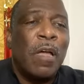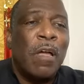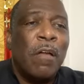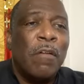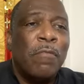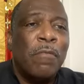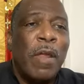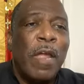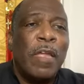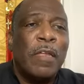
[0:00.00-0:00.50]

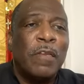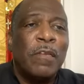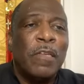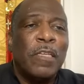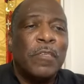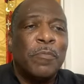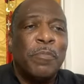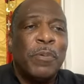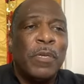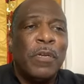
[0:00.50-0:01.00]
all right,
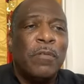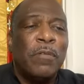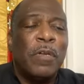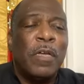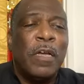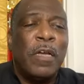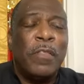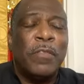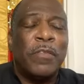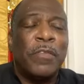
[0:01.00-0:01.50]
let's put on
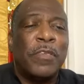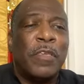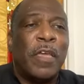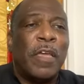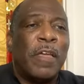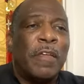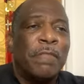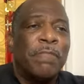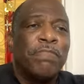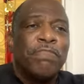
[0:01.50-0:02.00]
the other
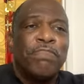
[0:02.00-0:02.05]
side.